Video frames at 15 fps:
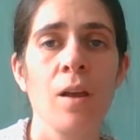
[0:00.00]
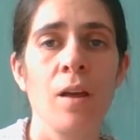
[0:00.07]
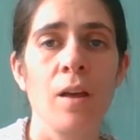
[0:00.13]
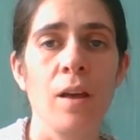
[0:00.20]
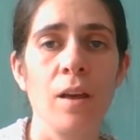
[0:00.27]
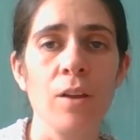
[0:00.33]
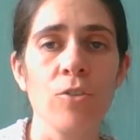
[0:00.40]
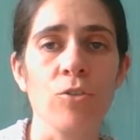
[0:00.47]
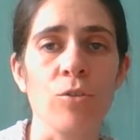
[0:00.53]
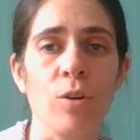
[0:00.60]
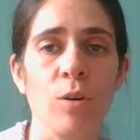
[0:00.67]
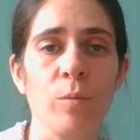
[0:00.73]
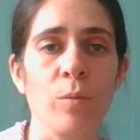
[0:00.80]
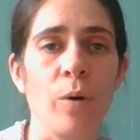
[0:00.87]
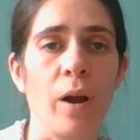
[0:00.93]
Each
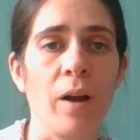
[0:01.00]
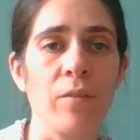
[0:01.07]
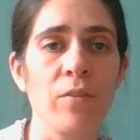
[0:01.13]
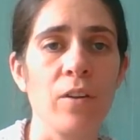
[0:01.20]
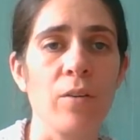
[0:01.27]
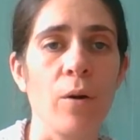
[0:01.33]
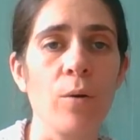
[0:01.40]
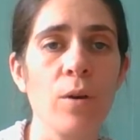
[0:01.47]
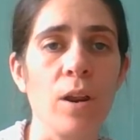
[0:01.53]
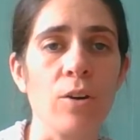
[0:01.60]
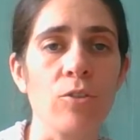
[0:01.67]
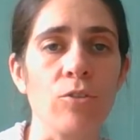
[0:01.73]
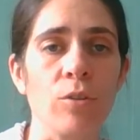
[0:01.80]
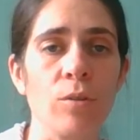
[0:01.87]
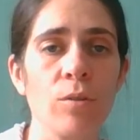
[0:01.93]
group will have their own
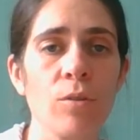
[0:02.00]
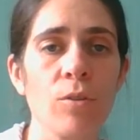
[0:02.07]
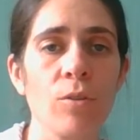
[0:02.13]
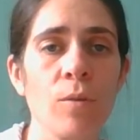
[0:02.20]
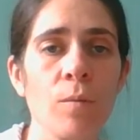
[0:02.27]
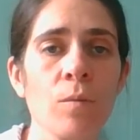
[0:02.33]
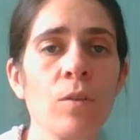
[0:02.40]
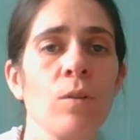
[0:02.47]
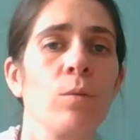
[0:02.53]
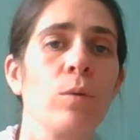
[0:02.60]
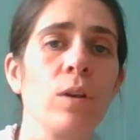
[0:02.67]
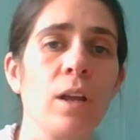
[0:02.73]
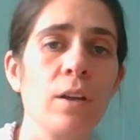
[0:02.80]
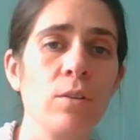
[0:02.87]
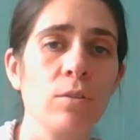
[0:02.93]
entrance. We'll
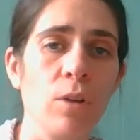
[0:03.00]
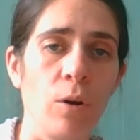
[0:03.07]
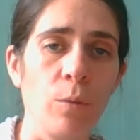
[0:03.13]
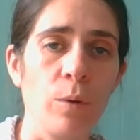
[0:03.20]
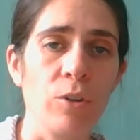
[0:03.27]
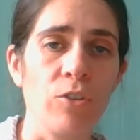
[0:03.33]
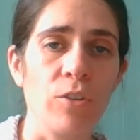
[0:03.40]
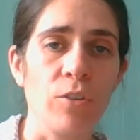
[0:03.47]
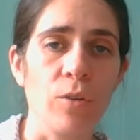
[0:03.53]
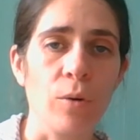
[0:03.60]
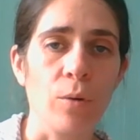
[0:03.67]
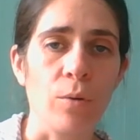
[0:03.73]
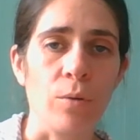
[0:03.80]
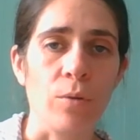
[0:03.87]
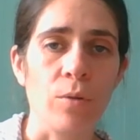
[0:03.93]
let you know which is
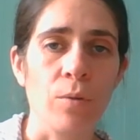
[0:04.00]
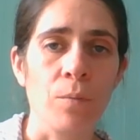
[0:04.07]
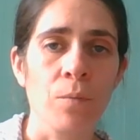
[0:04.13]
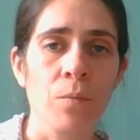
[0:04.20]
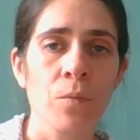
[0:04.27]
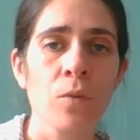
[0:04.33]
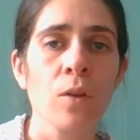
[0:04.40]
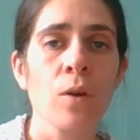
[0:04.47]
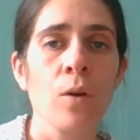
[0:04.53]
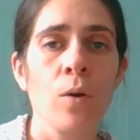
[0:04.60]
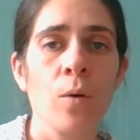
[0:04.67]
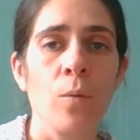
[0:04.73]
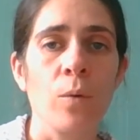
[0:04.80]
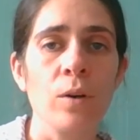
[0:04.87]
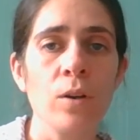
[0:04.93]
yours.
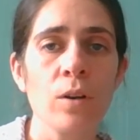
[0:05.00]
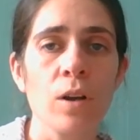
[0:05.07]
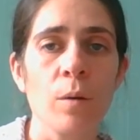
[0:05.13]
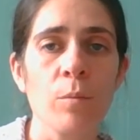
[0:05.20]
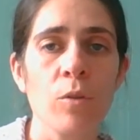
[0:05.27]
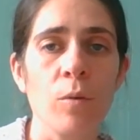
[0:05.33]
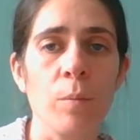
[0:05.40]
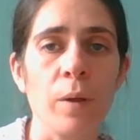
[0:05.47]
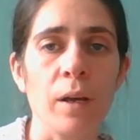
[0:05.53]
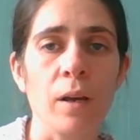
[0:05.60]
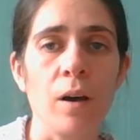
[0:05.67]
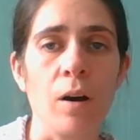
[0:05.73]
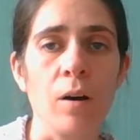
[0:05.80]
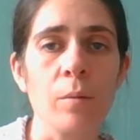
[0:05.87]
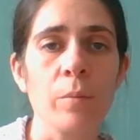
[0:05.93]
When you come to pick
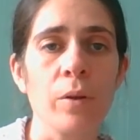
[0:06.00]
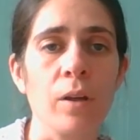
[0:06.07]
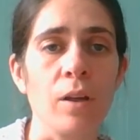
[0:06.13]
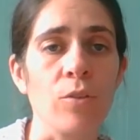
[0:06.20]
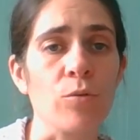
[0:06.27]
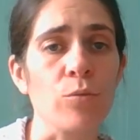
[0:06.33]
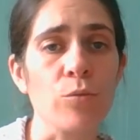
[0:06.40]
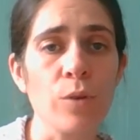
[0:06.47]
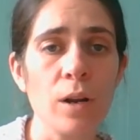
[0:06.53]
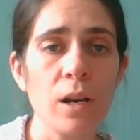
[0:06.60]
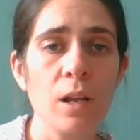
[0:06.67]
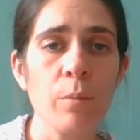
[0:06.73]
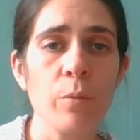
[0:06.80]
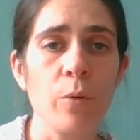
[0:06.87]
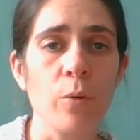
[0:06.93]
up, it's really
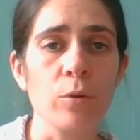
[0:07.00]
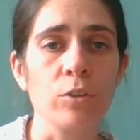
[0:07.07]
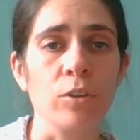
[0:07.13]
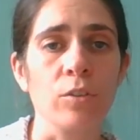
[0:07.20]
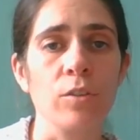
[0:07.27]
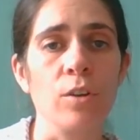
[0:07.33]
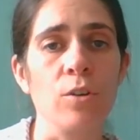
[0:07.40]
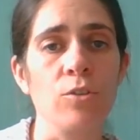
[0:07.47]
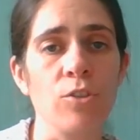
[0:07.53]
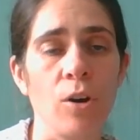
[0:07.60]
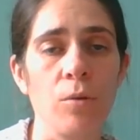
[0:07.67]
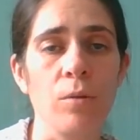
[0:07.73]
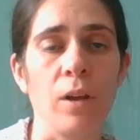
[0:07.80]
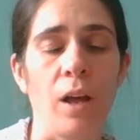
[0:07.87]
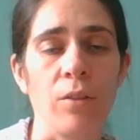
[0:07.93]
important that you
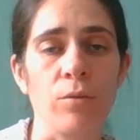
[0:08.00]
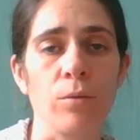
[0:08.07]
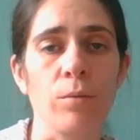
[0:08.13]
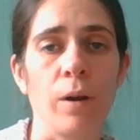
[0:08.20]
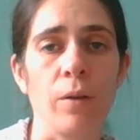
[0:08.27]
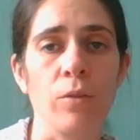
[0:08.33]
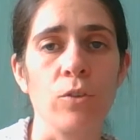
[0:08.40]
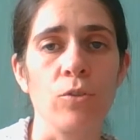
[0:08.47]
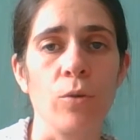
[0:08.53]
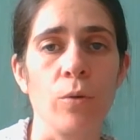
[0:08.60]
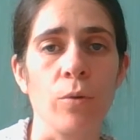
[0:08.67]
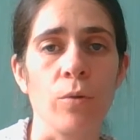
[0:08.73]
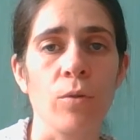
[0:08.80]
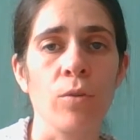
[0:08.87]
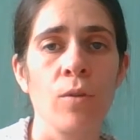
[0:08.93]
don't gather around the
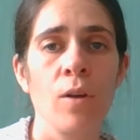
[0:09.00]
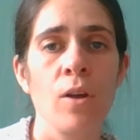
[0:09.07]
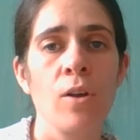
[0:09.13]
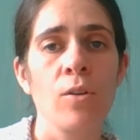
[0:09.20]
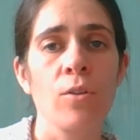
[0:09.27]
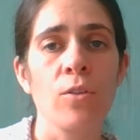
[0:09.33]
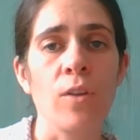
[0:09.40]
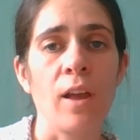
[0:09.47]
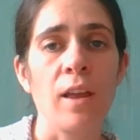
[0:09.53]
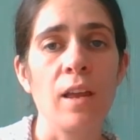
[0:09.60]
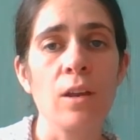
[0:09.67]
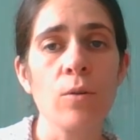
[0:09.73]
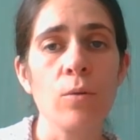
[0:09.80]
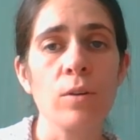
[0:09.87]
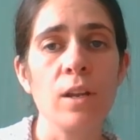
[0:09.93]
doors. Stay in
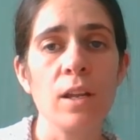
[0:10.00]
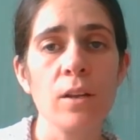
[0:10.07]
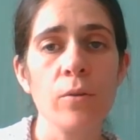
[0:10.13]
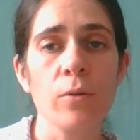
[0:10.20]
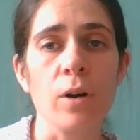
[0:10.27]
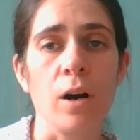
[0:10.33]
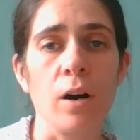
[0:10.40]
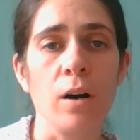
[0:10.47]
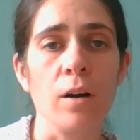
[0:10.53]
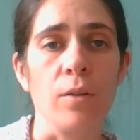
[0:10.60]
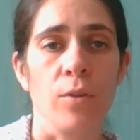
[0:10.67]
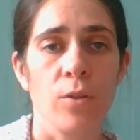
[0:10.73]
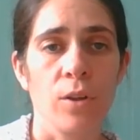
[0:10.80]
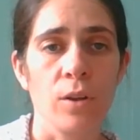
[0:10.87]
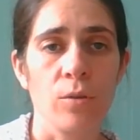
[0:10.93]
or near your car and
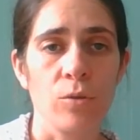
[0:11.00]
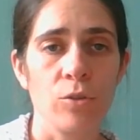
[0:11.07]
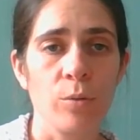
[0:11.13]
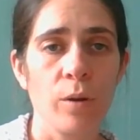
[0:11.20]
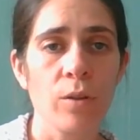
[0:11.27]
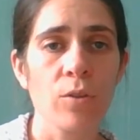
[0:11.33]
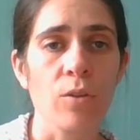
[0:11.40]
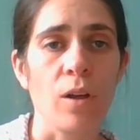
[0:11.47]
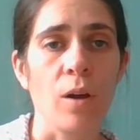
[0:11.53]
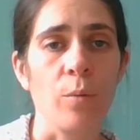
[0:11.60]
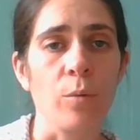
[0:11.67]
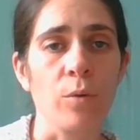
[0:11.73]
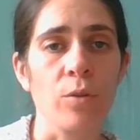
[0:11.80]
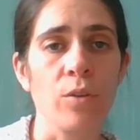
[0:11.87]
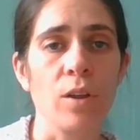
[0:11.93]
signal to us and
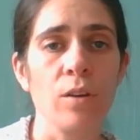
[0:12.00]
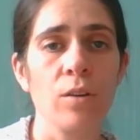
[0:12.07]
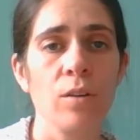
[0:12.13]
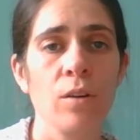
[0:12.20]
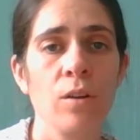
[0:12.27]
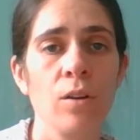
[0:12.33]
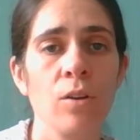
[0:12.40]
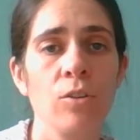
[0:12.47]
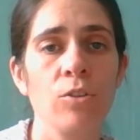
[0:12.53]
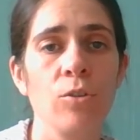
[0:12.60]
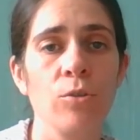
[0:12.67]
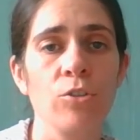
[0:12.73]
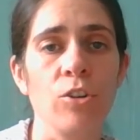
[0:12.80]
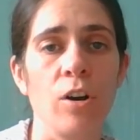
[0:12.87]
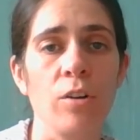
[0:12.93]
we'll send your
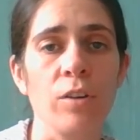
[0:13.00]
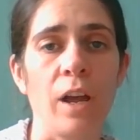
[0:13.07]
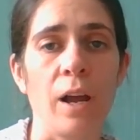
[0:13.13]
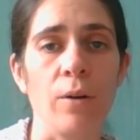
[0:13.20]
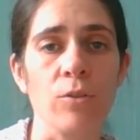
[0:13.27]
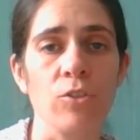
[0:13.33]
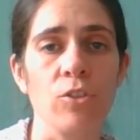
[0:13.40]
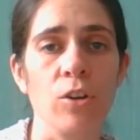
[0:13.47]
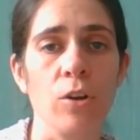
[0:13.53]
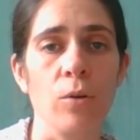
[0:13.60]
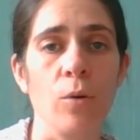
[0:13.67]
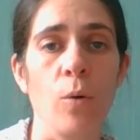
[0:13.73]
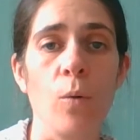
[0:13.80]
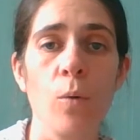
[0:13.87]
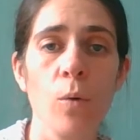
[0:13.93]
child out to you.
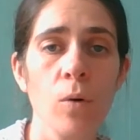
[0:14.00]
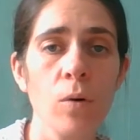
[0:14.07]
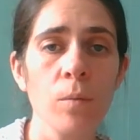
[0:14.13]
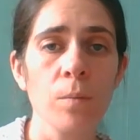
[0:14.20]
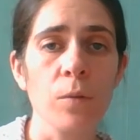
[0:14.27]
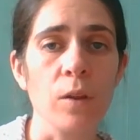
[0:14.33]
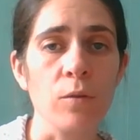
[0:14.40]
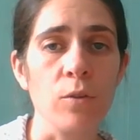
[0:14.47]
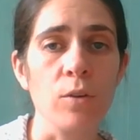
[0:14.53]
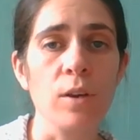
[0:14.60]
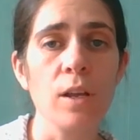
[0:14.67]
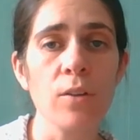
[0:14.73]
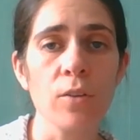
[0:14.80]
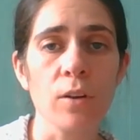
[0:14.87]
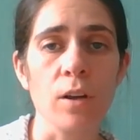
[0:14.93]
Or if you
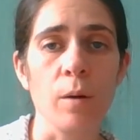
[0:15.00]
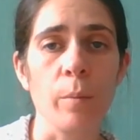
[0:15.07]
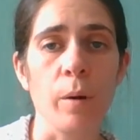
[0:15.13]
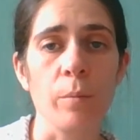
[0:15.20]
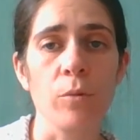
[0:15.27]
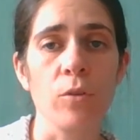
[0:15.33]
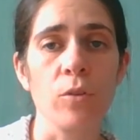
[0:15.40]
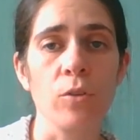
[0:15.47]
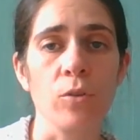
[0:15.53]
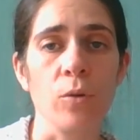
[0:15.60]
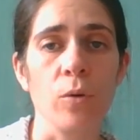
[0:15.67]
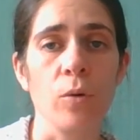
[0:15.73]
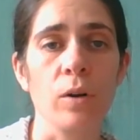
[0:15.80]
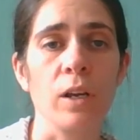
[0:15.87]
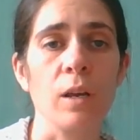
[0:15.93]
need to come up to the
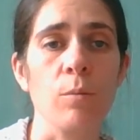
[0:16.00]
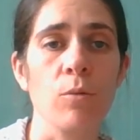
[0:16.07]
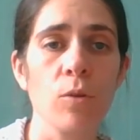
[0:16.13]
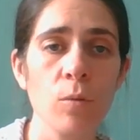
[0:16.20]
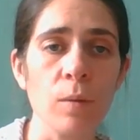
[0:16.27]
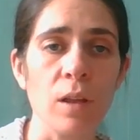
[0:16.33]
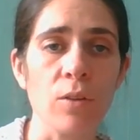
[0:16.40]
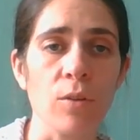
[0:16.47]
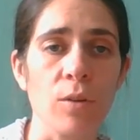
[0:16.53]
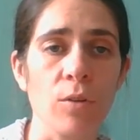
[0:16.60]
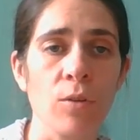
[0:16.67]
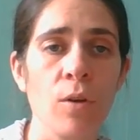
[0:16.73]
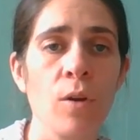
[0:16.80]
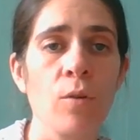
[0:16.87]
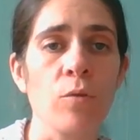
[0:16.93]
door, keep 2
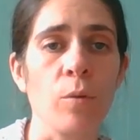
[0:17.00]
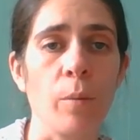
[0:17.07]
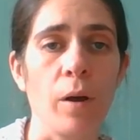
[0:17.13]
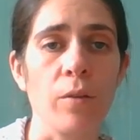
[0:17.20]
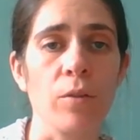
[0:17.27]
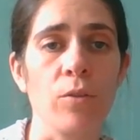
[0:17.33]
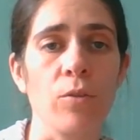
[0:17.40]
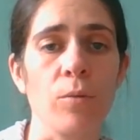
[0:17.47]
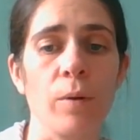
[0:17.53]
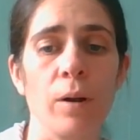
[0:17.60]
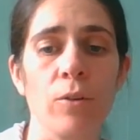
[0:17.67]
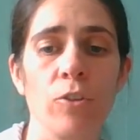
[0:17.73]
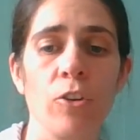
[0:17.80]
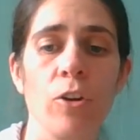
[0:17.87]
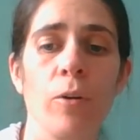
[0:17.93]
meters from others
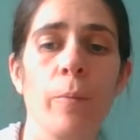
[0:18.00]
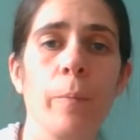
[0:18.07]
around you.